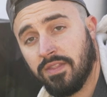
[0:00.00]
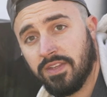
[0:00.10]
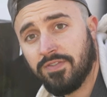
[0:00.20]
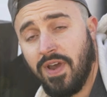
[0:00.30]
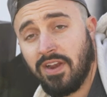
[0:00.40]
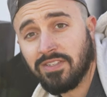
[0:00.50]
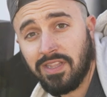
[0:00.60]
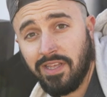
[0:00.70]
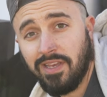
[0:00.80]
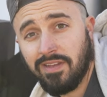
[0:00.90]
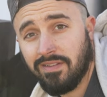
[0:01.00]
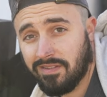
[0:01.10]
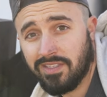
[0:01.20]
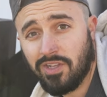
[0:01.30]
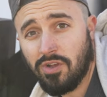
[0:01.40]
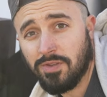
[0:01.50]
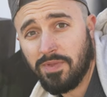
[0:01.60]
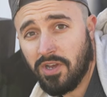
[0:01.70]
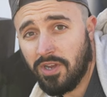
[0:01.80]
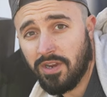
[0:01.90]
This fire is lit. Let's close
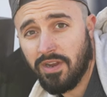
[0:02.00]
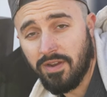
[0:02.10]
up the cooker.